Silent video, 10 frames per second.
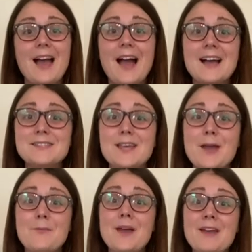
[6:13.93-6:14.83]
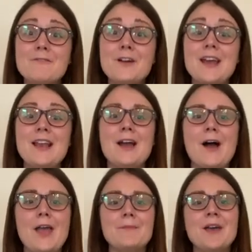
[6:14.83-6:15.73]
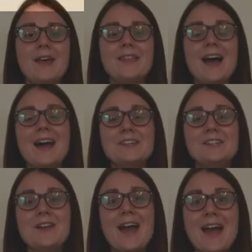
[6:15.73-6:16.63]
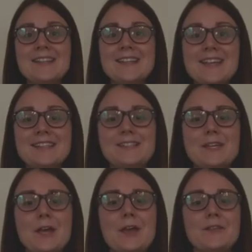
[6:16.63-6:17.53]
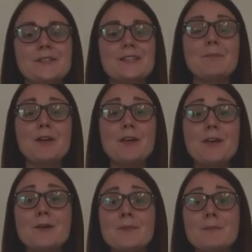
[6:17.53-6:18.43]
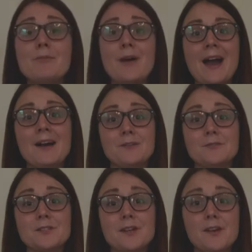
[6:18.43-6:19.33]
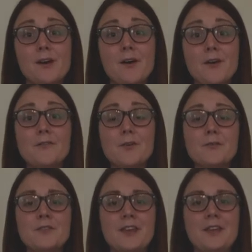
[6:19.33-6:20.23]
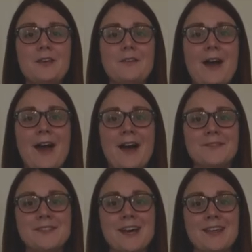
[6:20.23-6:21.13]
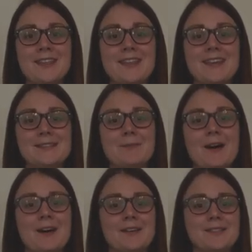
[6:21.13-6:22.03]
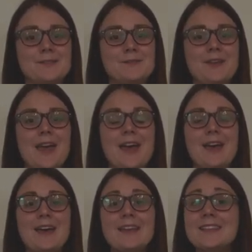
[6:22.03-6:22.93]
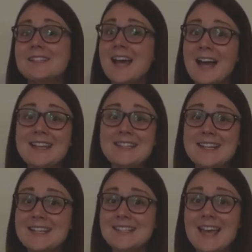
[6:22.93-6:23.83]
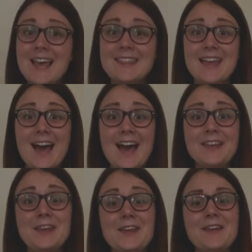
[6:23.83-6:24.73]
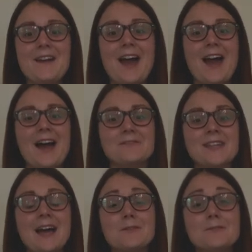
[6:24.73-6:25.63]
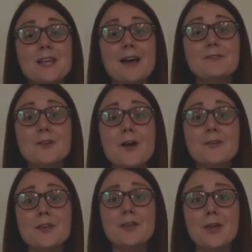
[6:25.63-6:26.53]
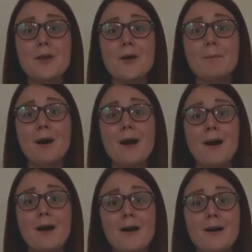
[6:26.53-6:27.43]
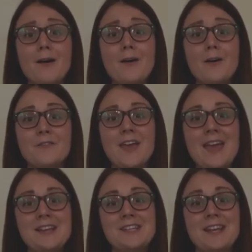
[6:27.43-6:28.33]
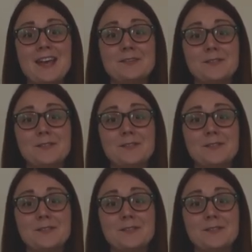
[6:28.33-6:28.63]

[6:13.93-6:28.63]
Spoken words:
And so we really hope that as you head into the summer, you can be proud of all that you have done this past school year, the challenges that you have tackled, and know that you are part of the Hitchin Girls